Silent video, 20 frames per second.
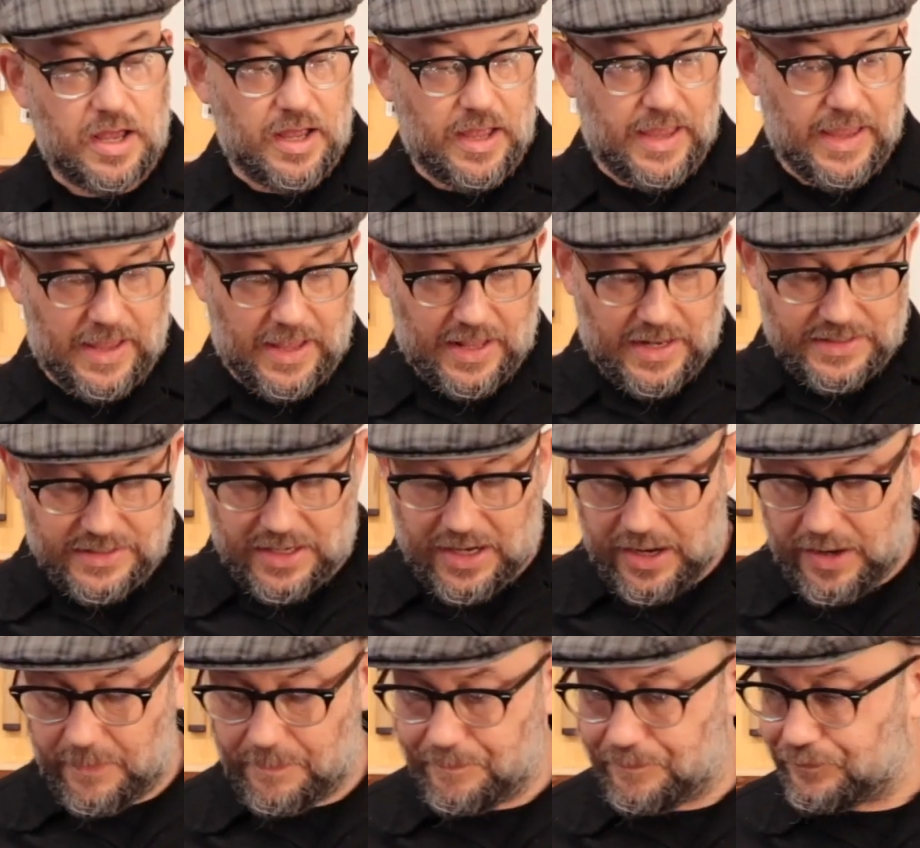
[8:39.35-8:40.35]
And
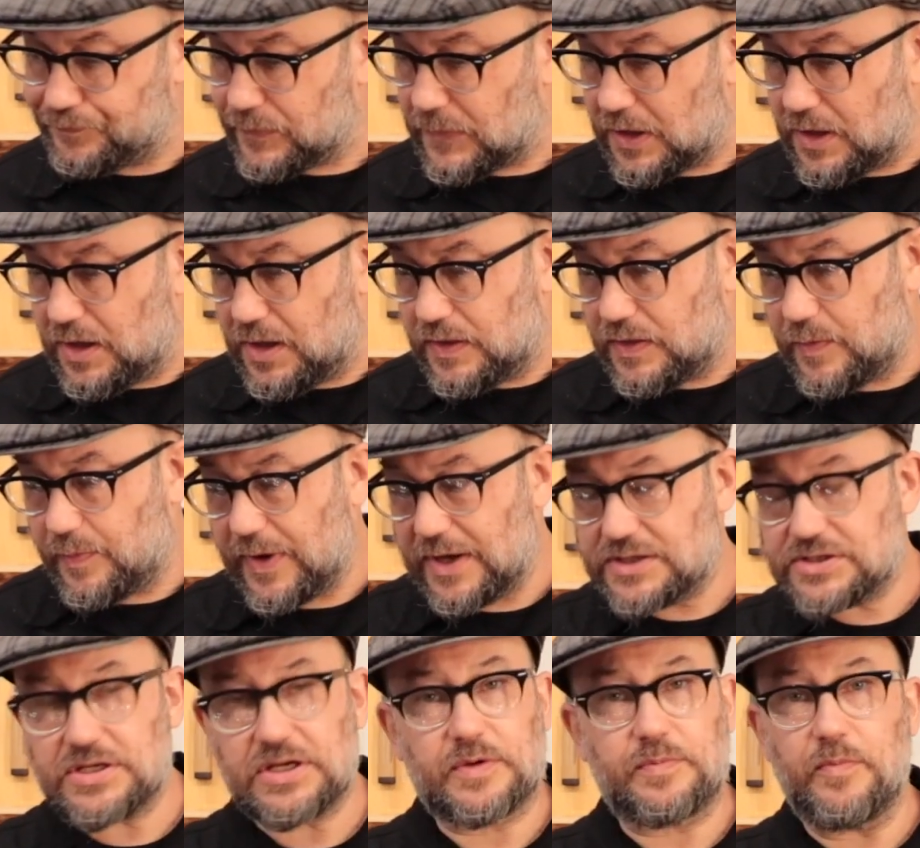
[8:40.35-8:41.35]
the
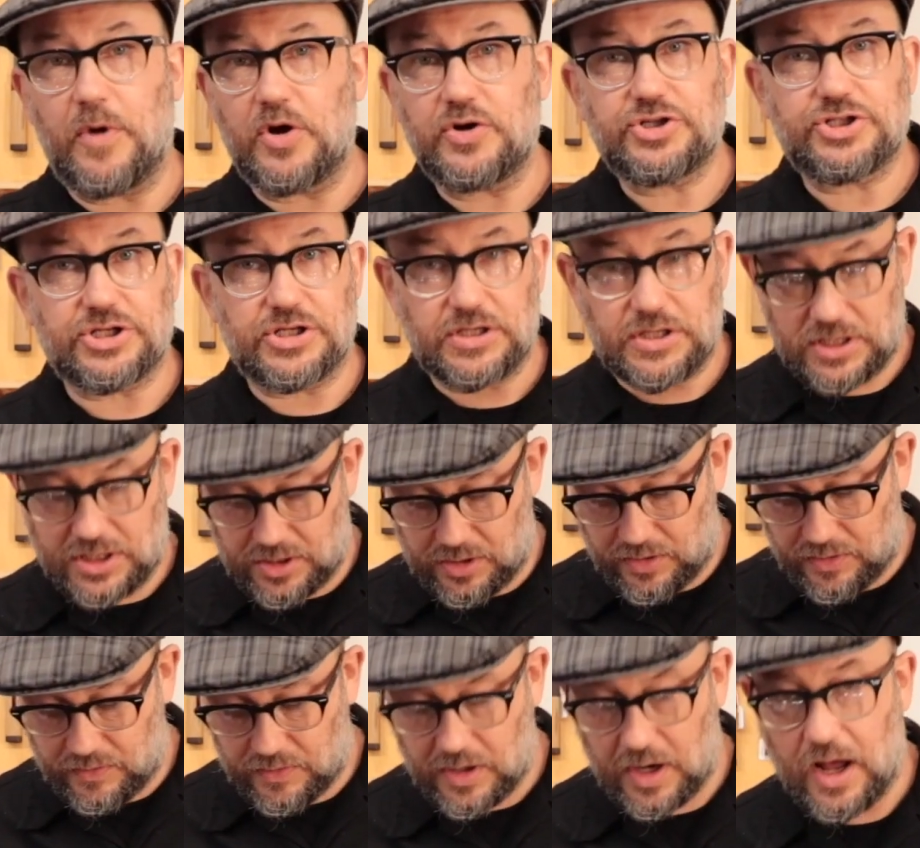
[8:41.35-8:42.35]
basic motion
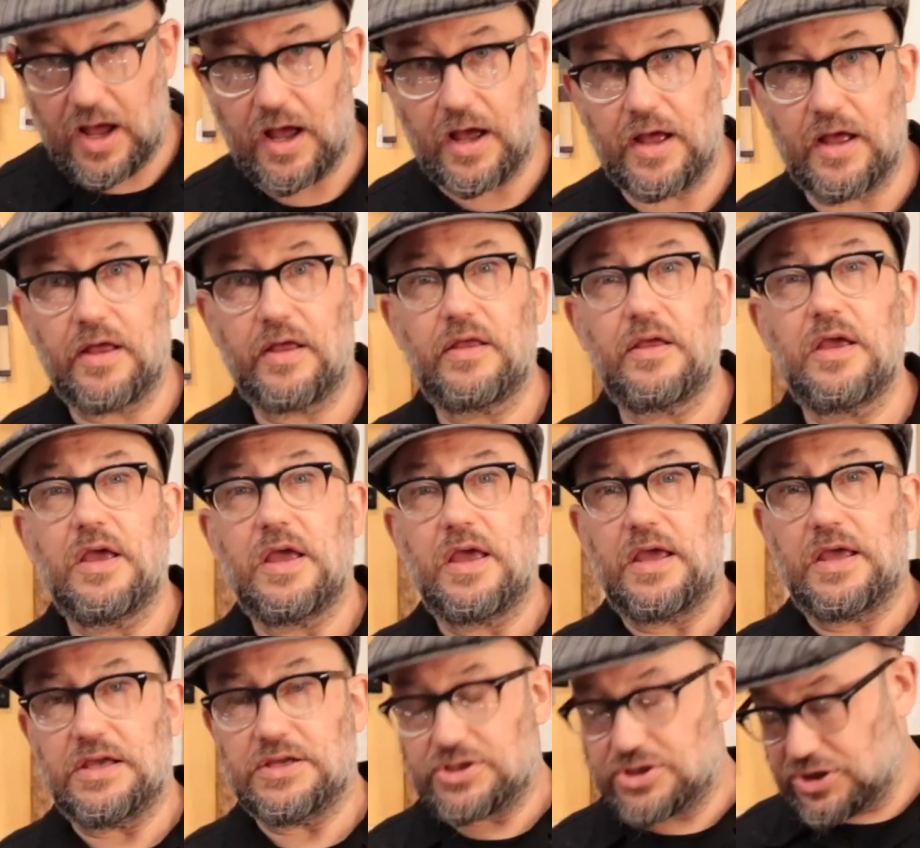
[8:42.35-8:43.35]
here
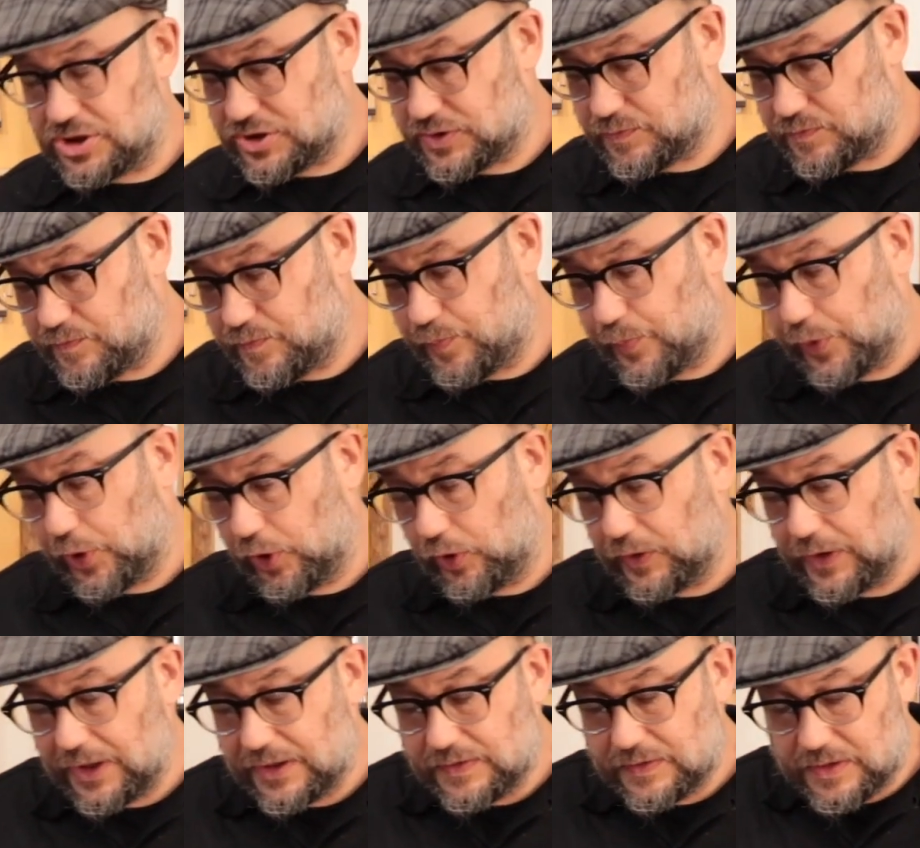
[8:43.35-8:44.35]
is just
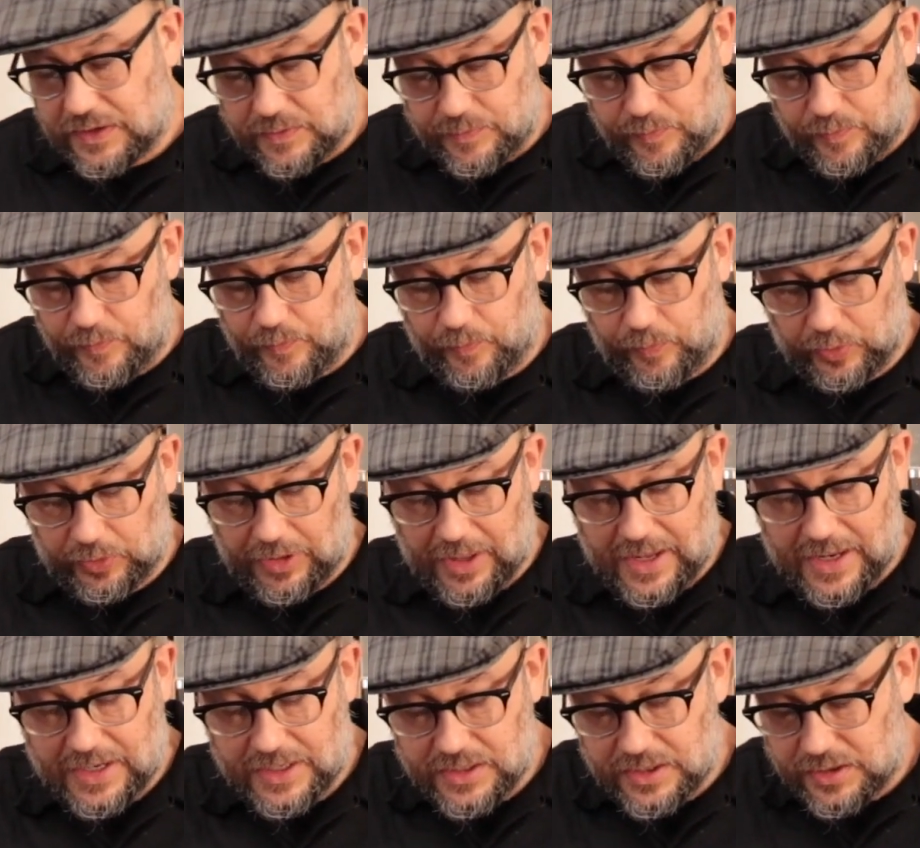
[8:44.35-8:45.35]
pulling the
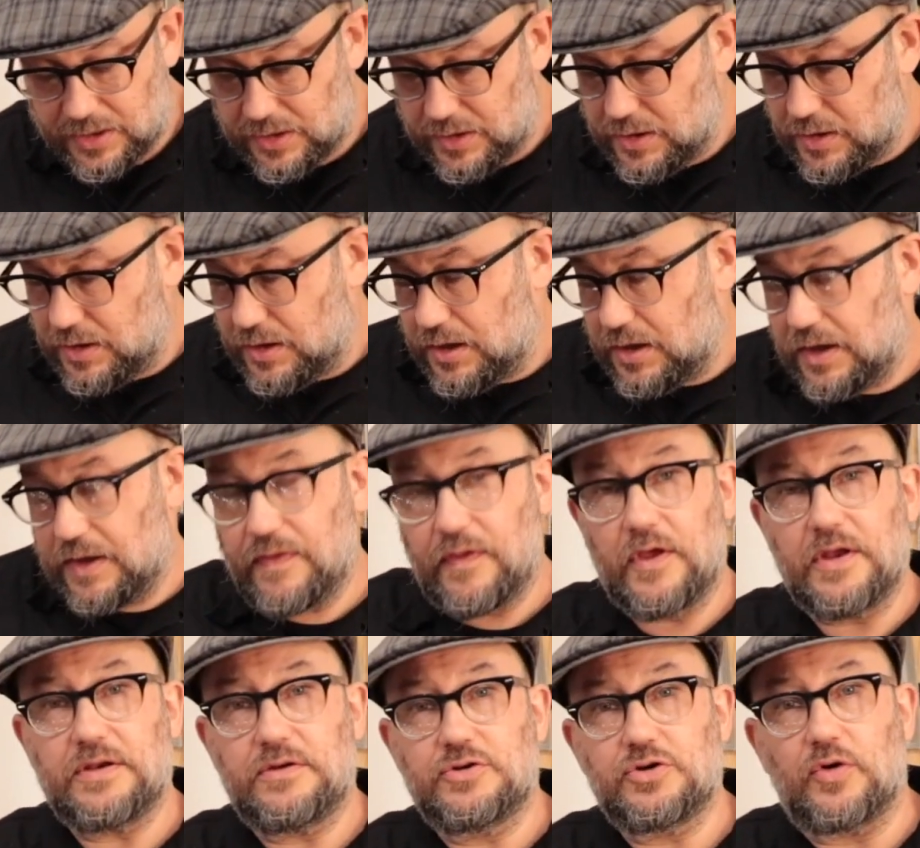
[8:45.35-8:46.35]
blade in
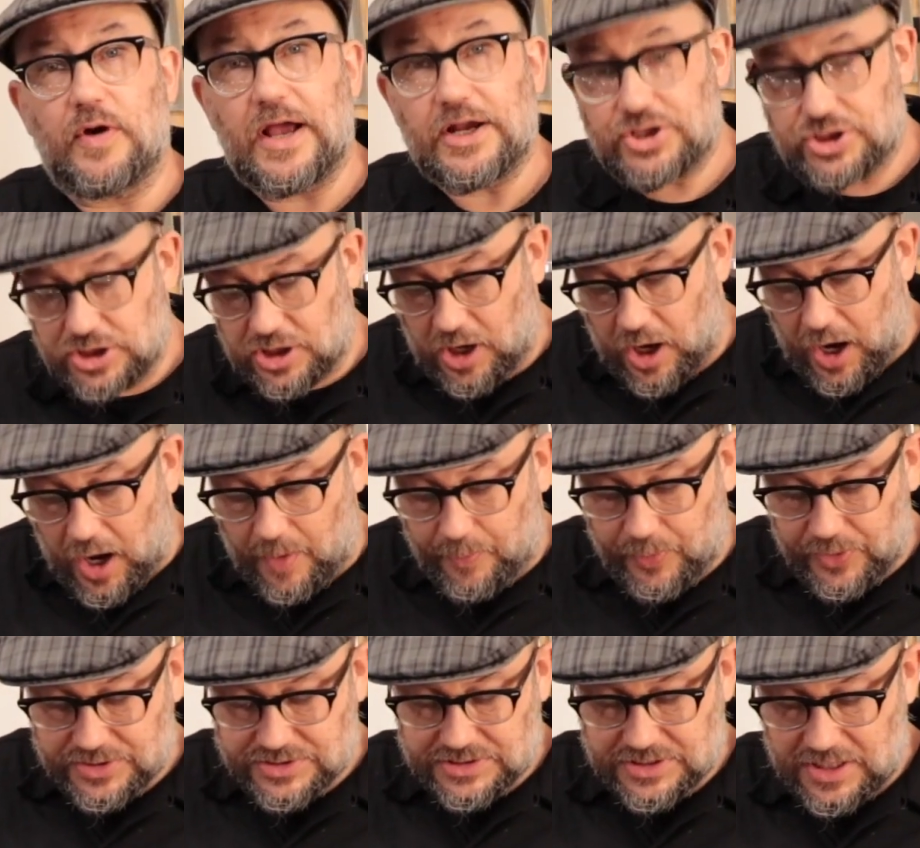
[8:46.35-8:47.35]
the direction
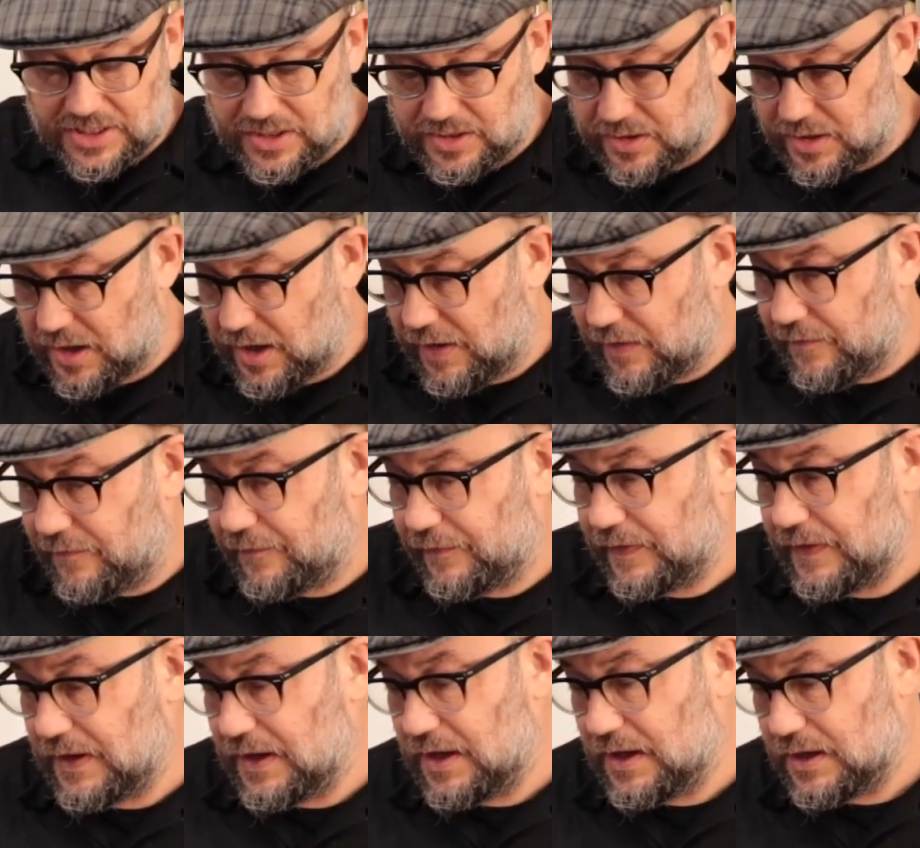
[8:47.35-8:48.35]
opposite of
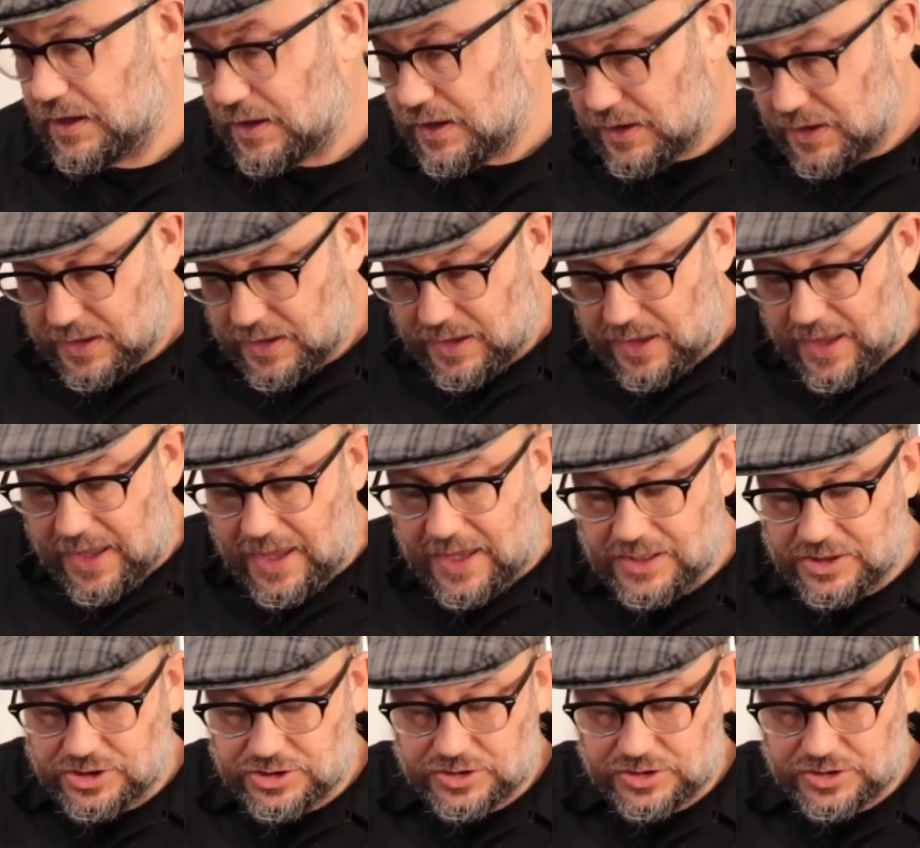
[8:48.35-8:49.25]
the edge.